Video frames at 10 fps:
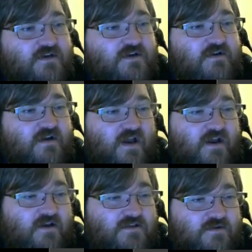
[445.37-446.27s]
at a
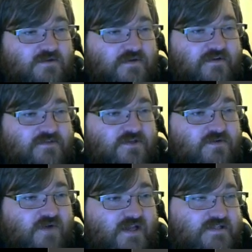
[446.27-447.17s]
interp speed of 2
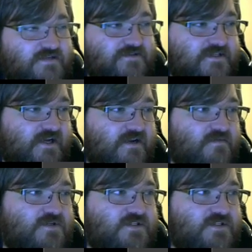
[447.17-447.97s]
at delta time, which is set